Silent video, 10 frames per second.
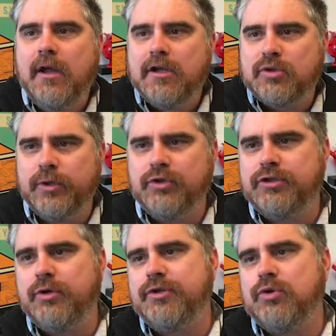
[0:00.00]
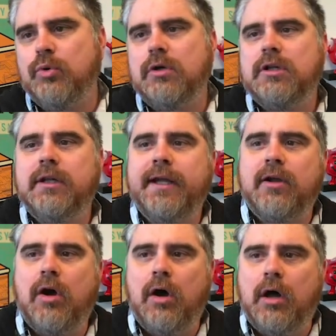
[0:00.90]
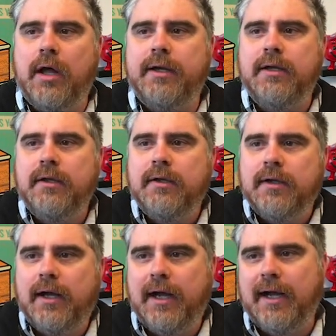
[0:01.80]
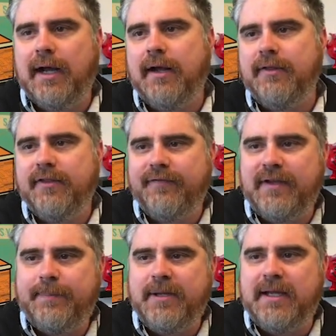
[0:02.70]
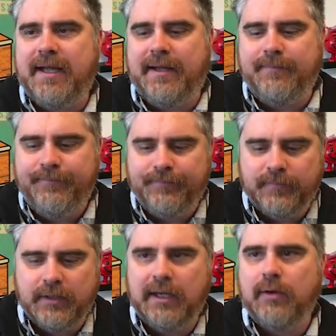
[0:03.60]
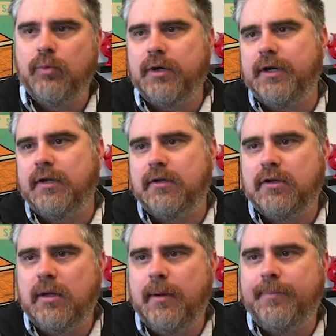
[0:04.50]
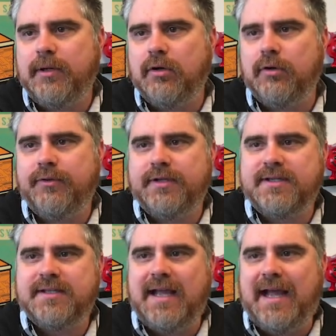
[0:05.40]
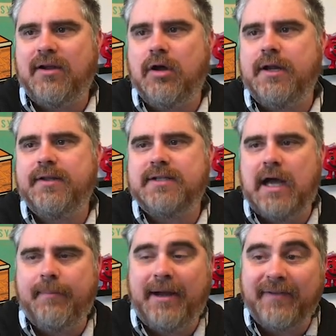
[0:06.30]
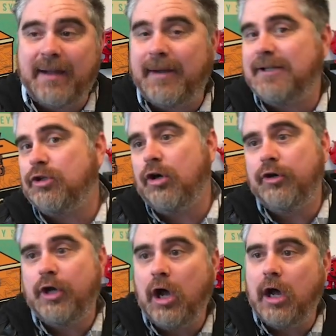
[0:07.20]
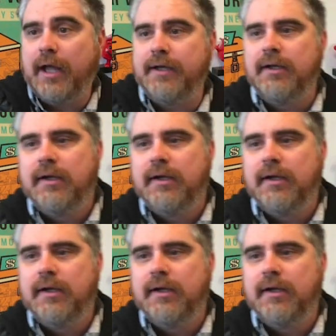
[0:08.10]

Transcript: So what you'll do is you will click on the VPN. We're going to come up here. This is the icon at the top. I've got mine turned on